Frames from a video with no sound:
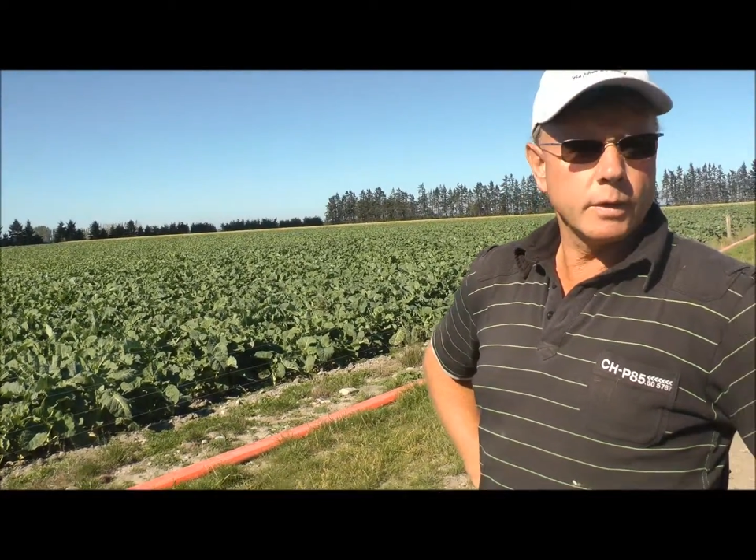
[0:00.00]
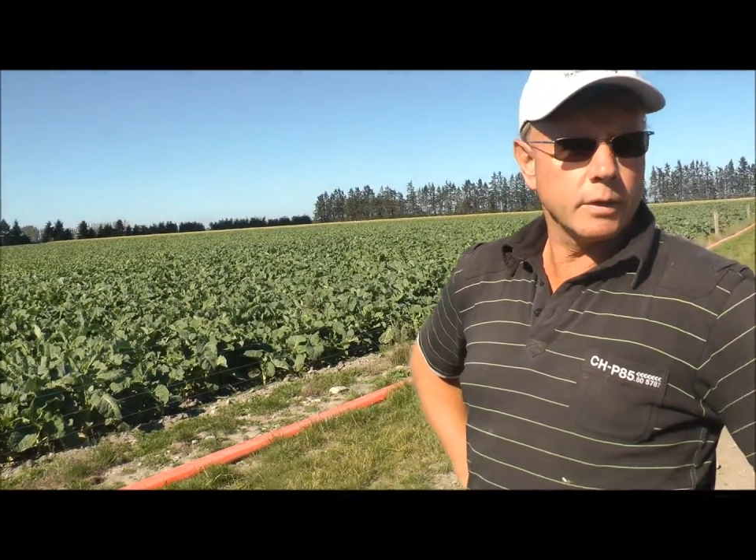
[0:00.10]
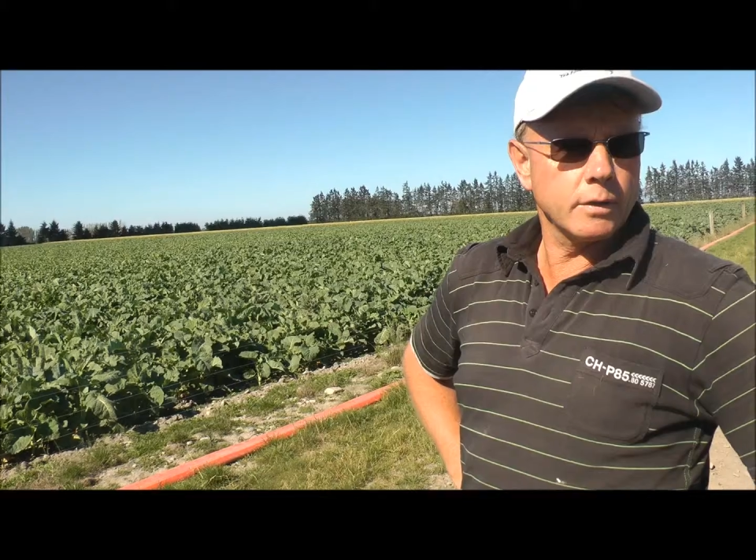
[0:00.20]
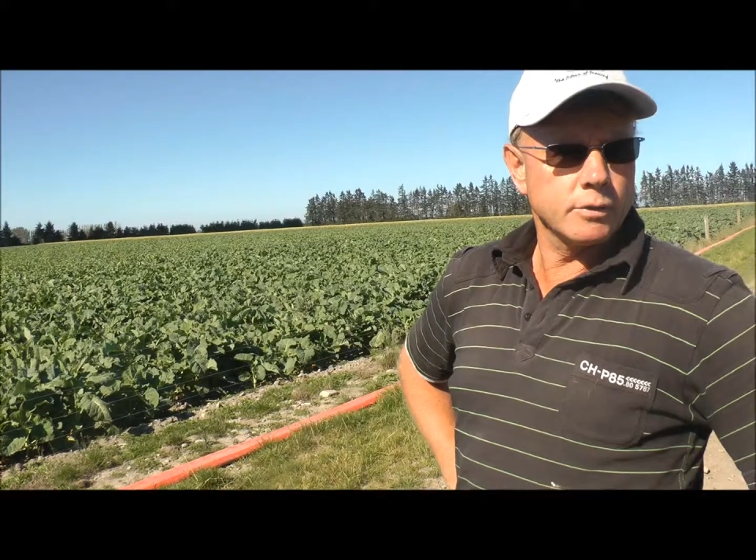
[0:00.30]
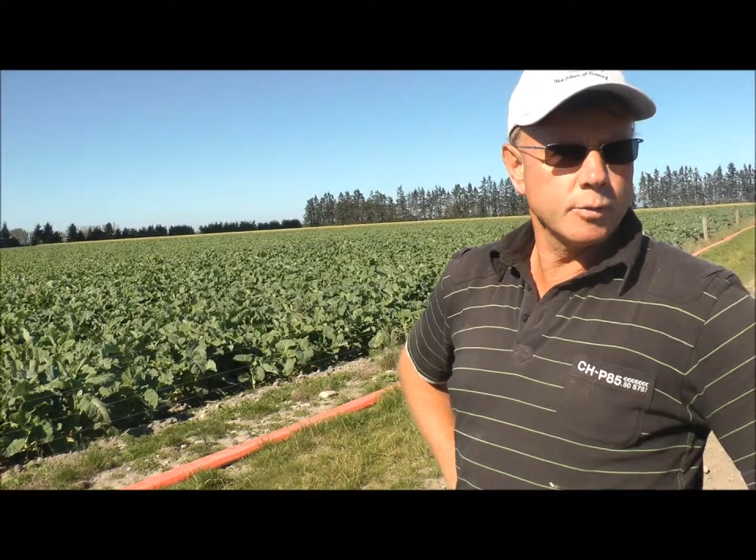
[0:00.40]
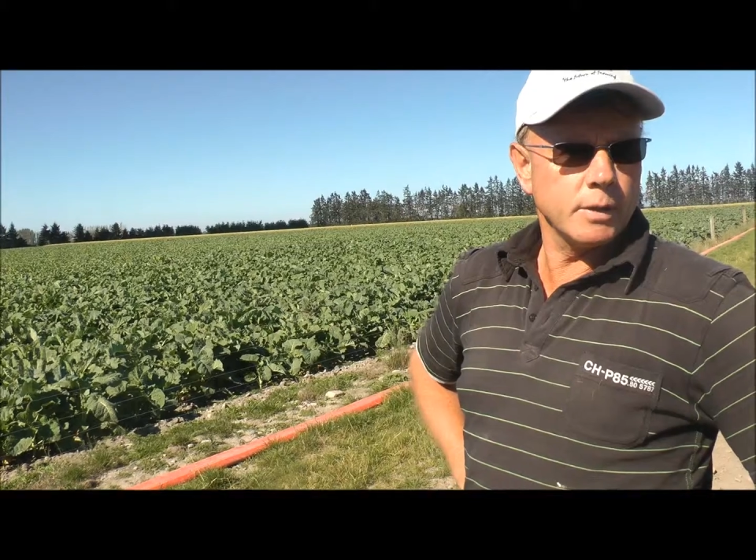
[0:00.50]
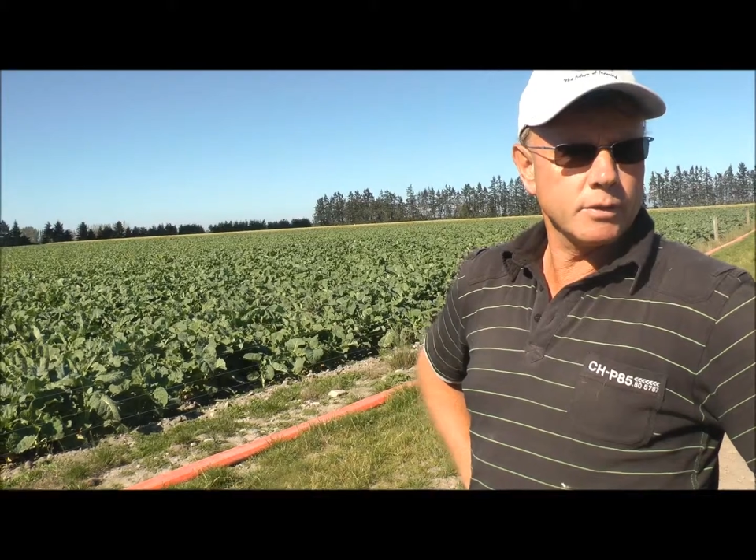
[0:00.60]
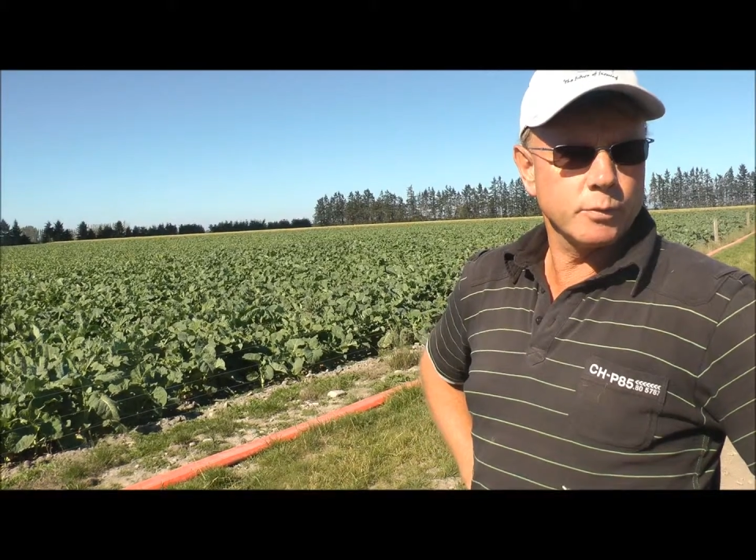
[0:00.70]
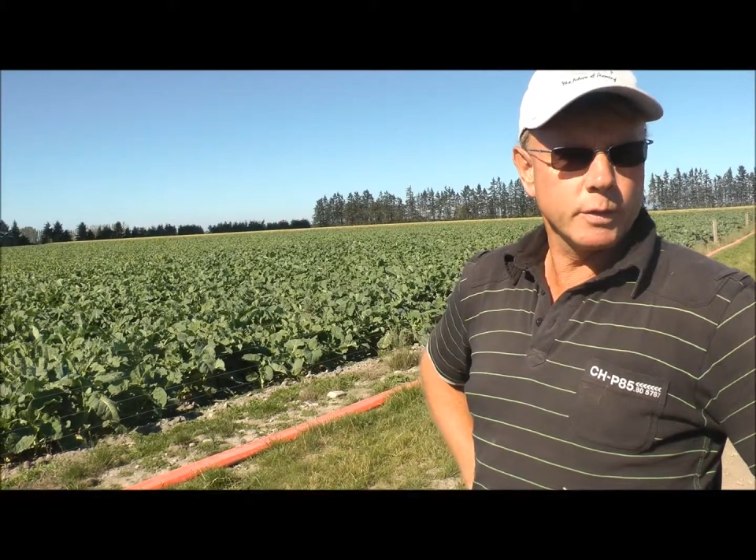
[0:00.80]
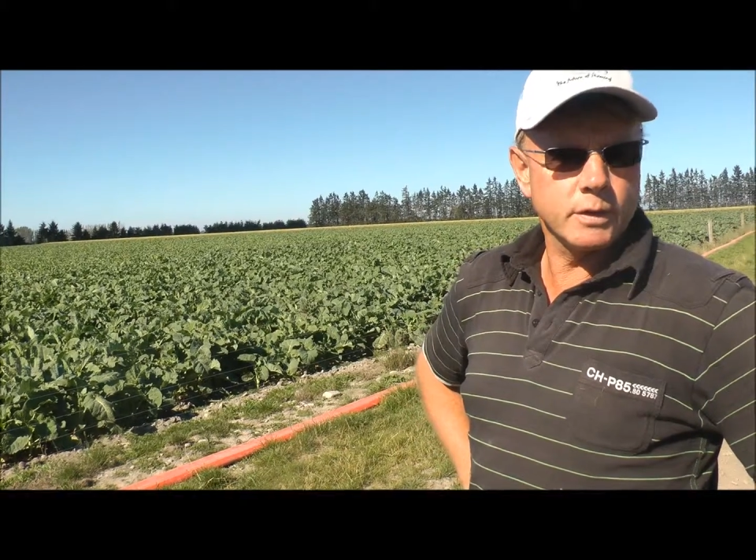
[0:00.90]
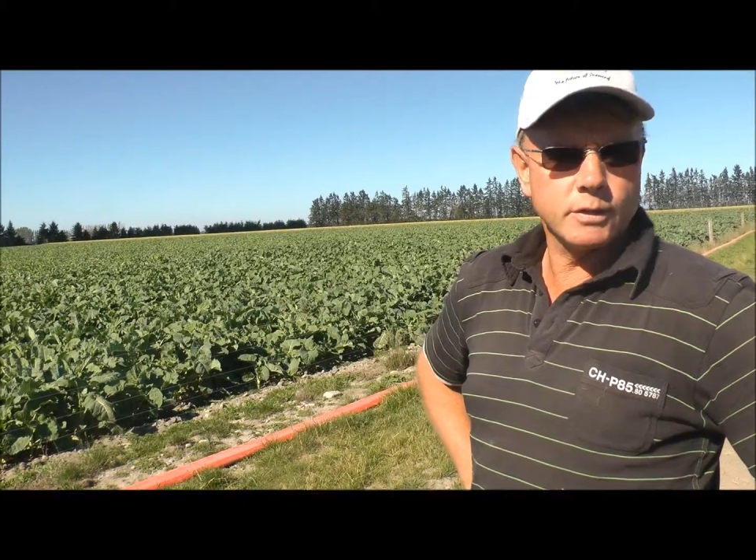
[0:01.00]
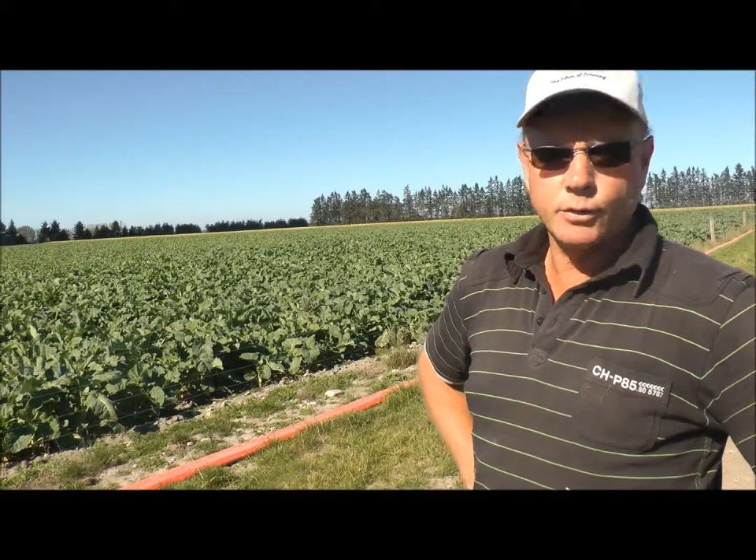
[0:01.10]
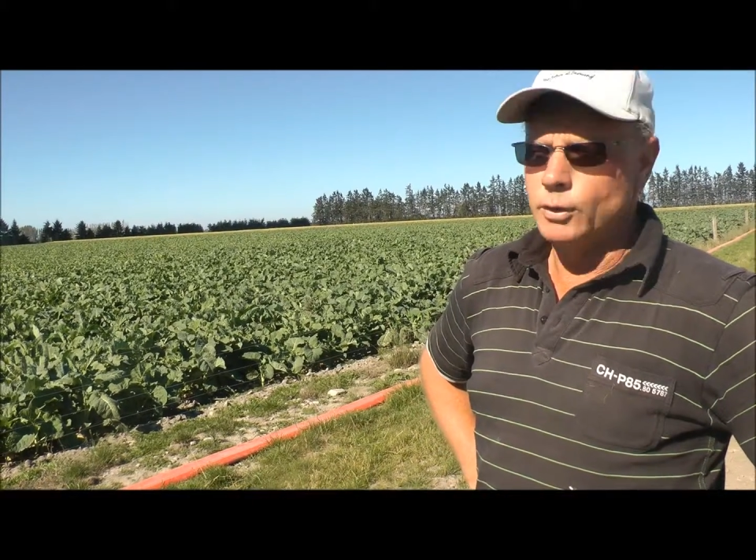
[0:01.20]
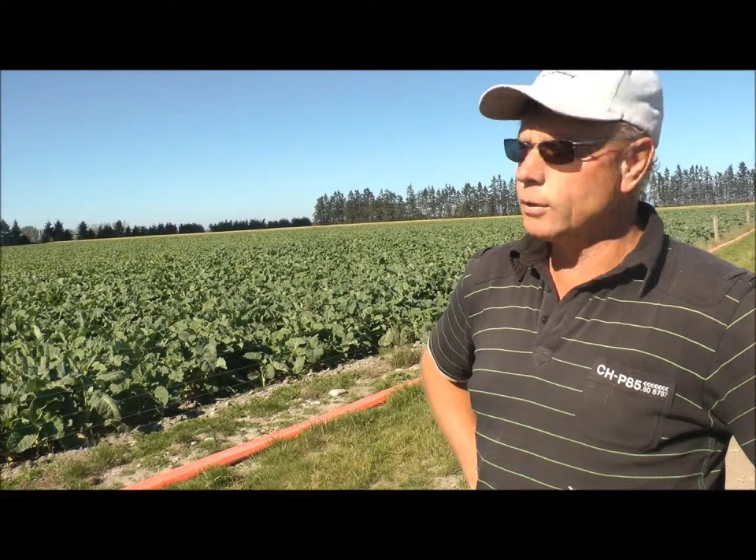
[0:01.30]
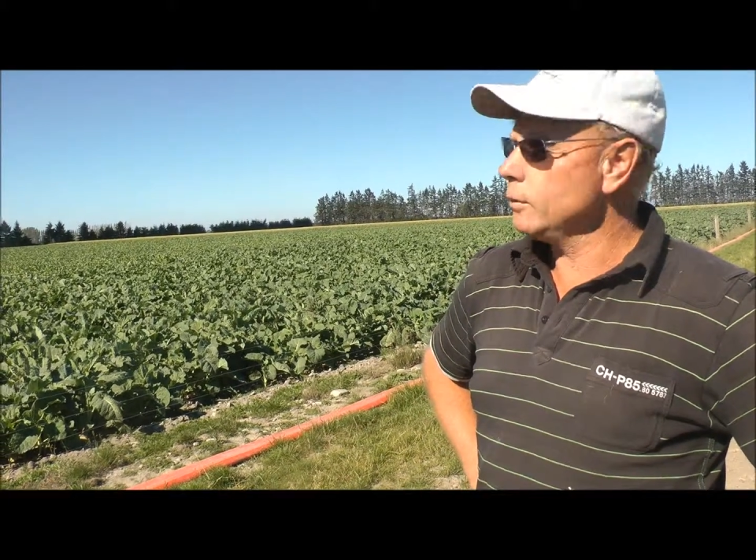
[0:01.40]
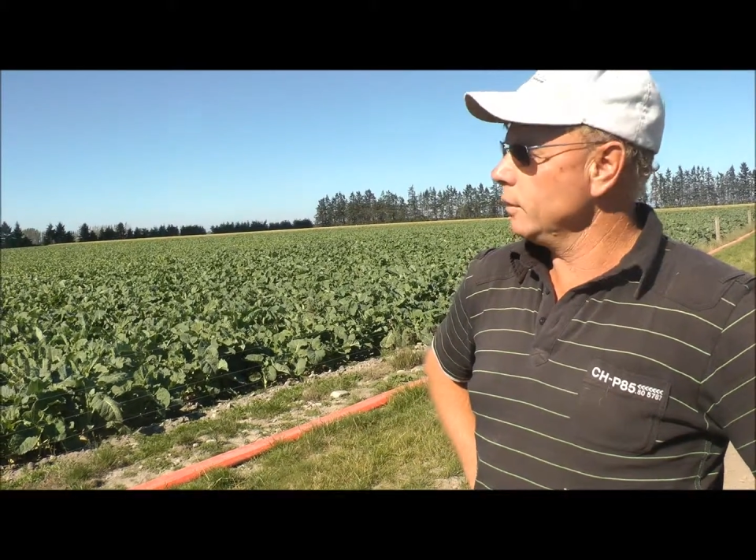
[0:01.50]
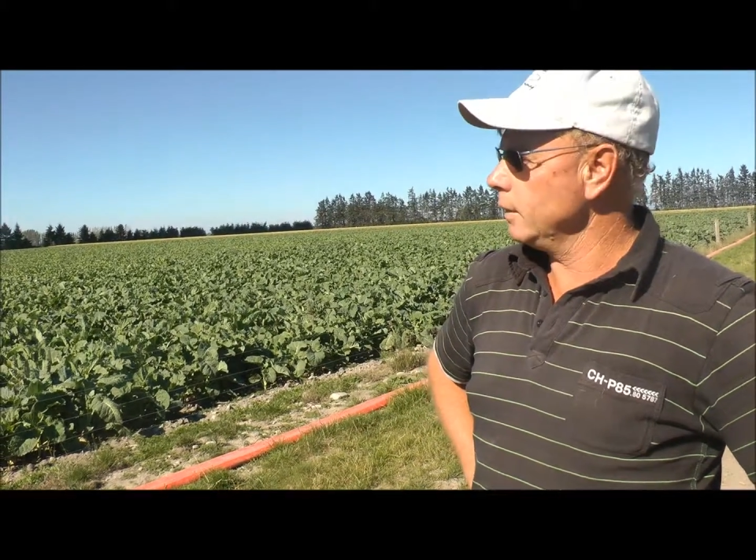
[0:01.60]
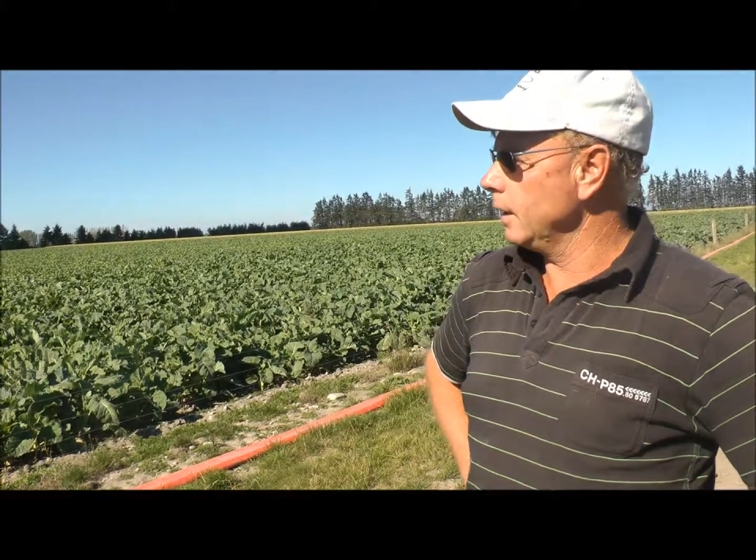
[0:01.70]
whether you've got too much or whether you've got too little,